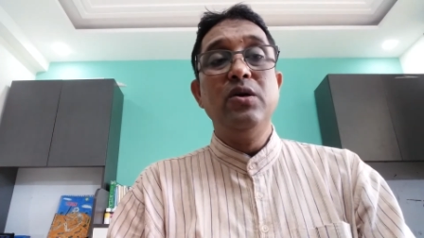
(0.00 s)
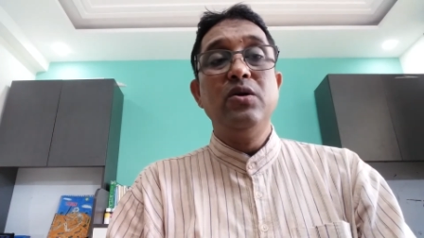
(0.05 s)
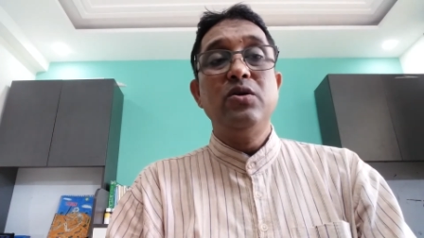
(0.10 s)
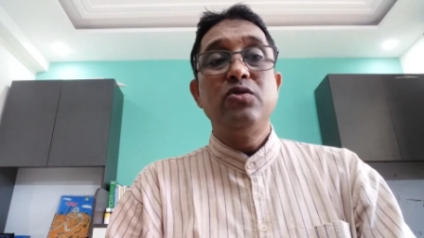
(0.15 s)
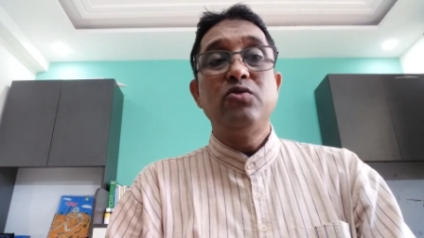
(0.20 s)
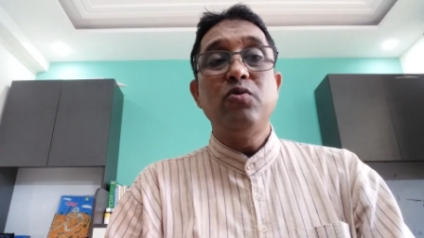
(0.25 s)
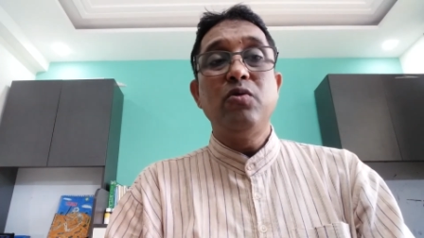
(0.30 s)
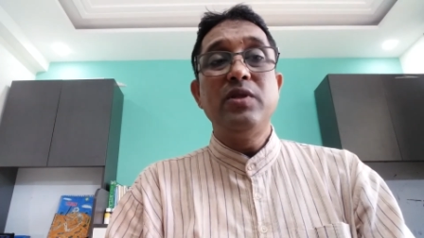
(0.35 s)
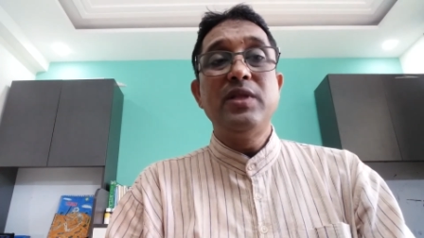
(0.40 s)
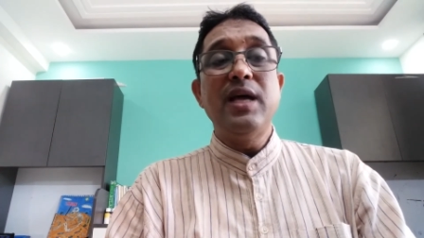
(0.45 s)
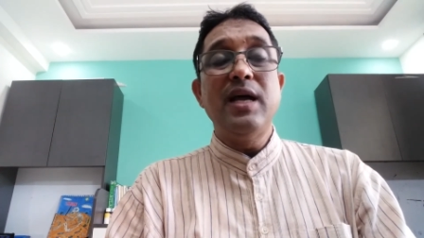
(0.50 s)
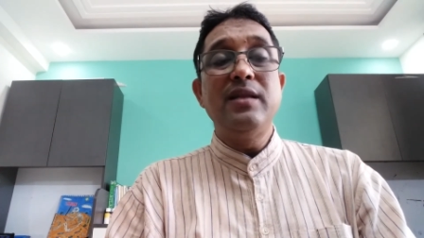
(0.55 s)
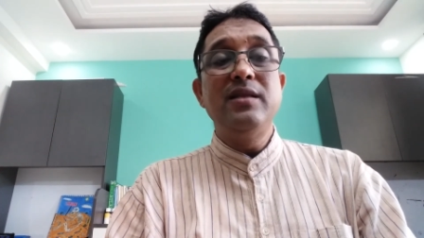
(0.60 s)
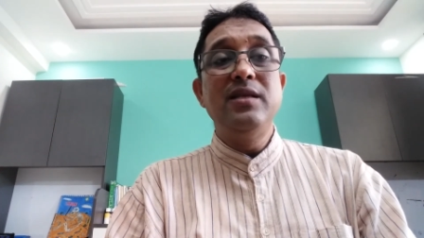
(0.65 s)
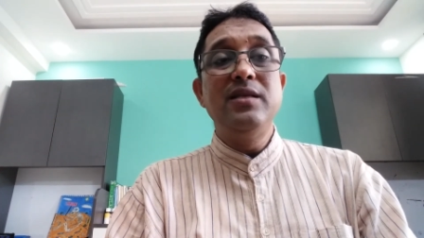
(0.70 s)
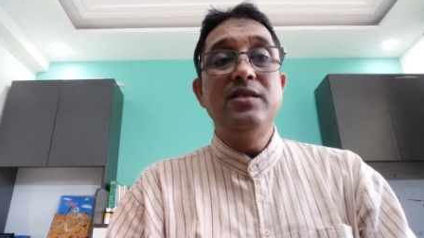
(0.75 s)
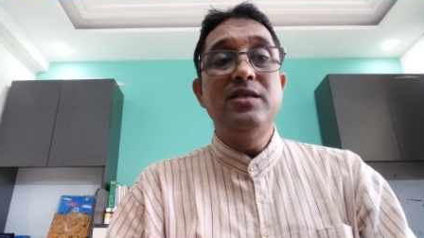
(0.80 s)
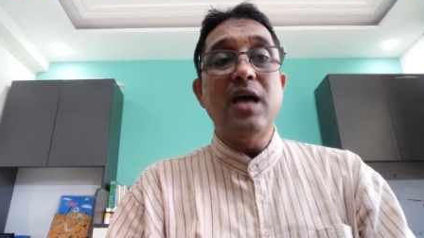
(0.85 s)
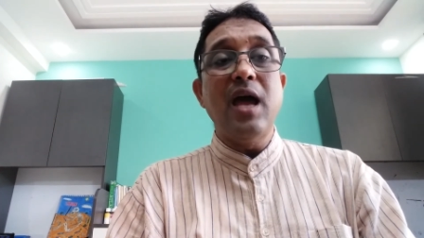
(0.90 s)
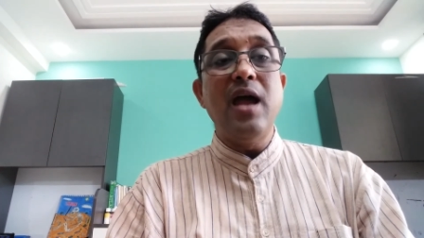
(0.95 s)
so that
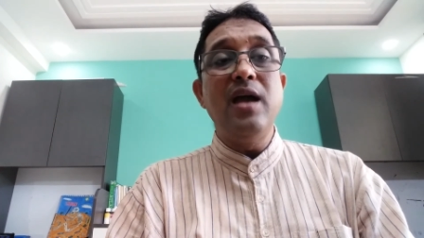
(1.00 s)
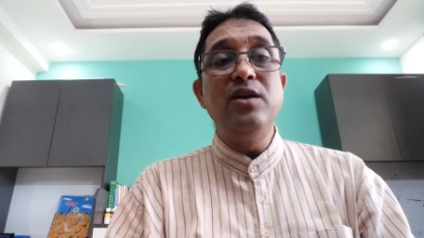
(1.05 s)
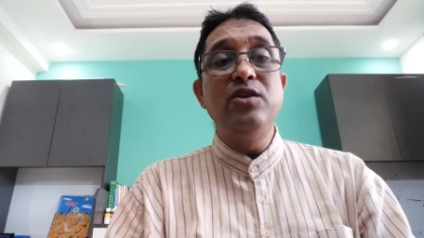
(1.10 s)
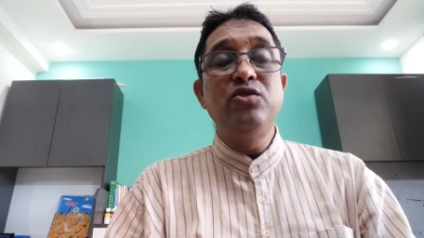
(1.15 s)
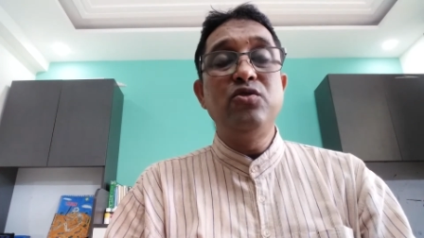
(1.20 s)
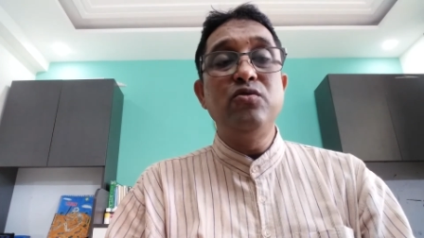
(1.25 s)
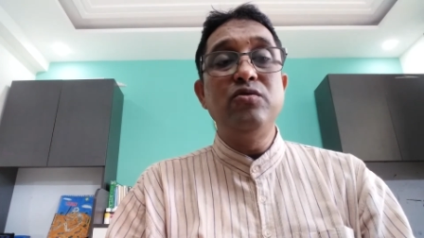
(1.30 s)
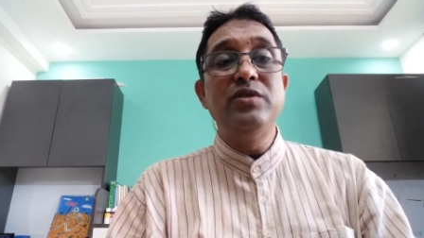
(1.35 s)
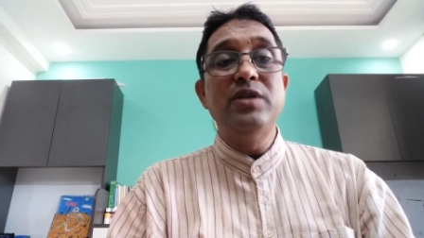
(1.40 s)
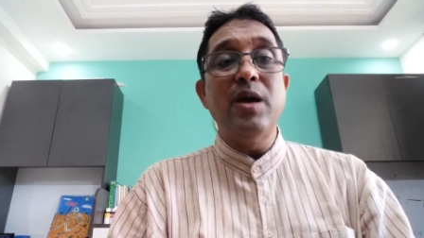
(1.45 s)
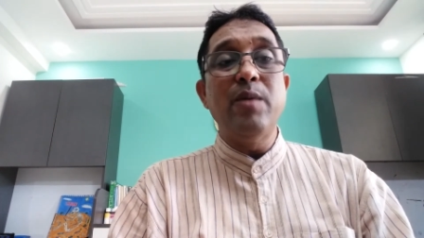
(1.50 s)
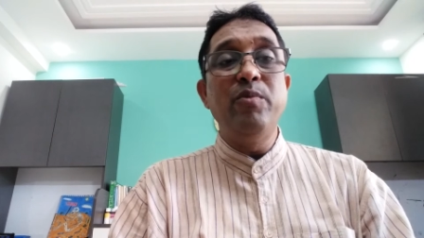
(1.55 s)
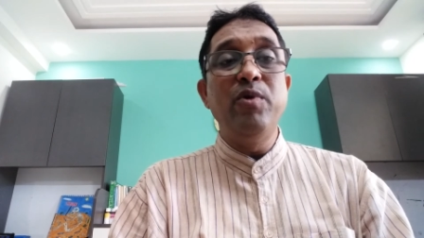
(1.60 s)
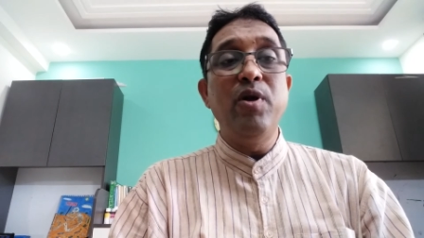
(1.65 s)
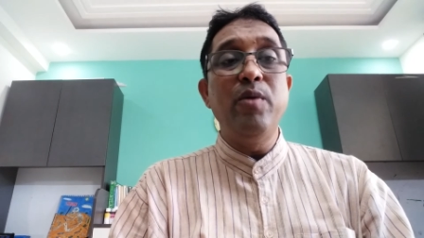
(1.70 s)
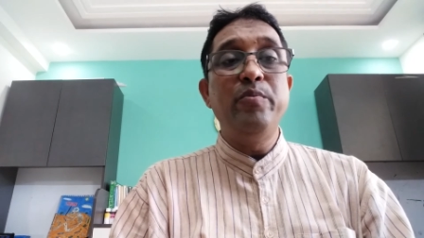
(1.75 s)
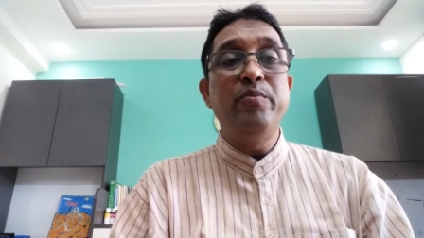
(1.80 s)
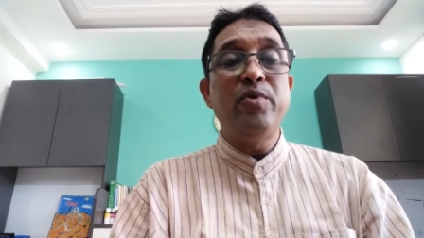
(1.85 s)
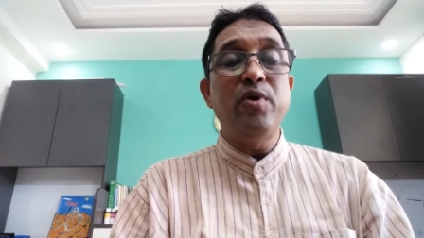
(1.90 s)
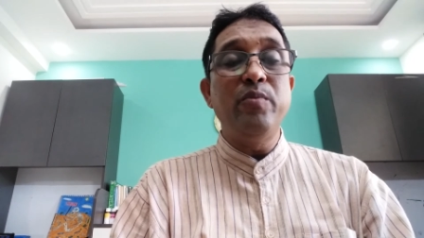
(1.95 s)
the child should
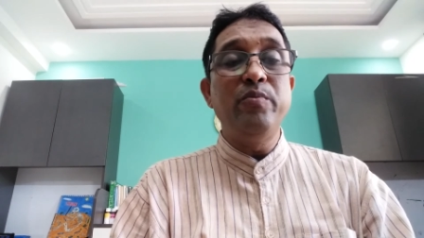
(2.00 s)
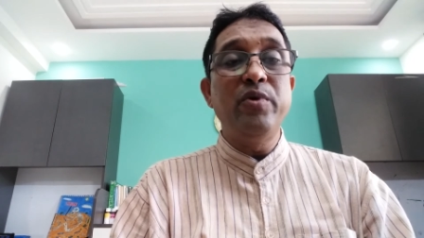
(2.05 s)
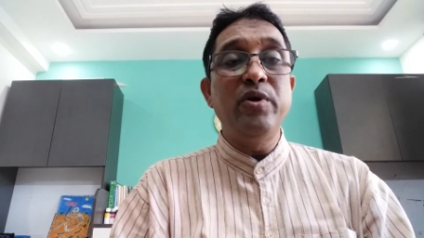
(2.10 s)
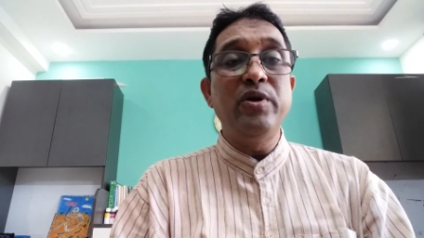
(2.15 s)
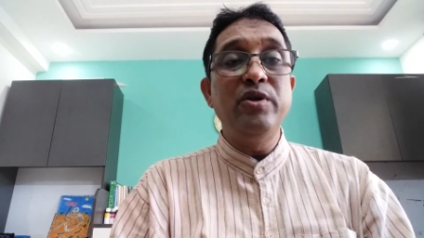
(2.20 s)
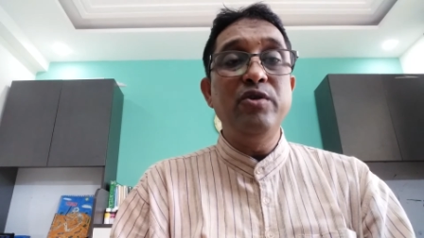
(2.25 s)
develop proper